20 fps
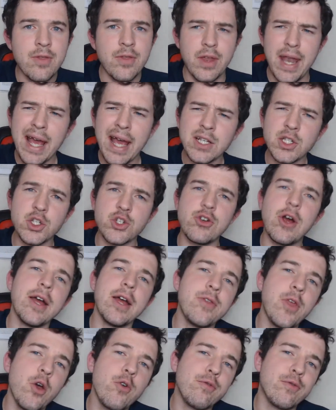The next
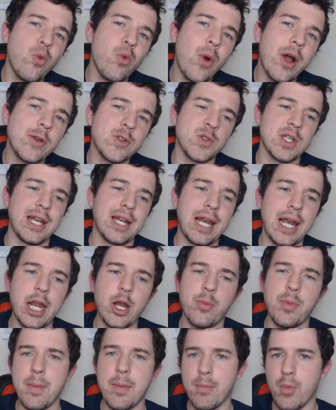try, though, for Wales was a
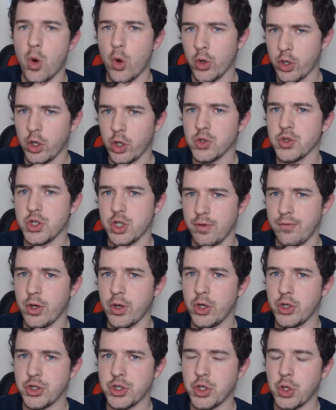little bit more
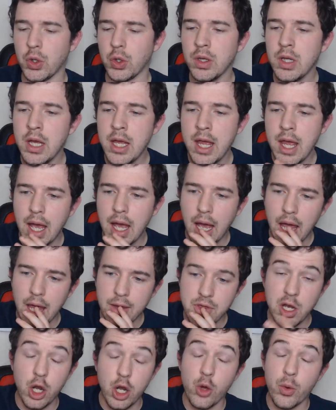controversial.
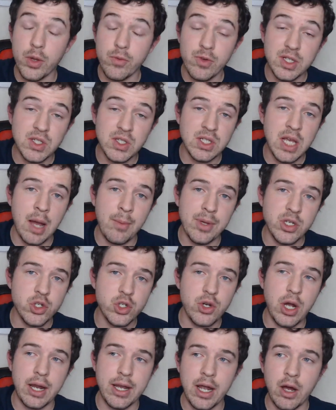The Louis Rees-Zammit
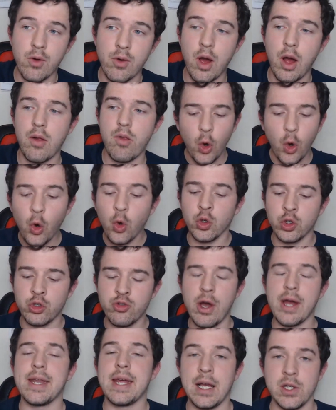try. Now, all
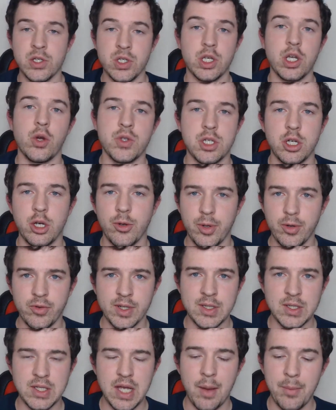credit has to go to Louis
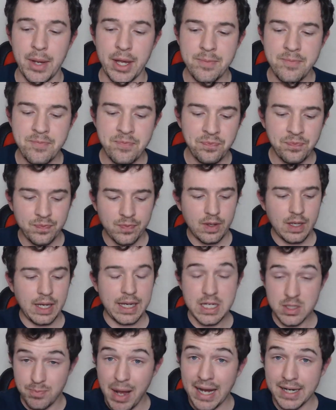Rees-Zammit.
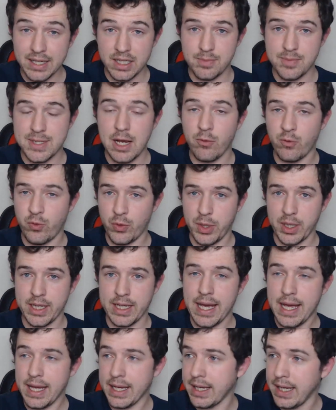He's backed himself with a
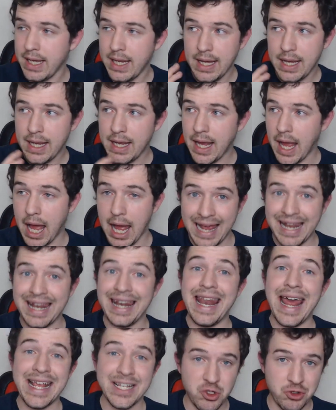kick,
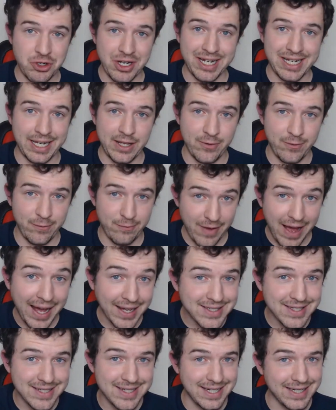electrically
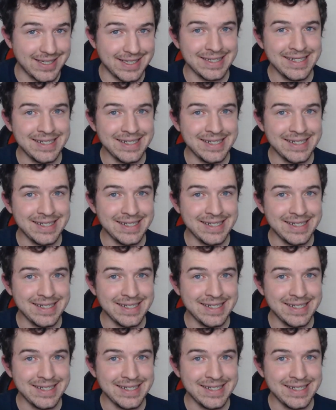fast,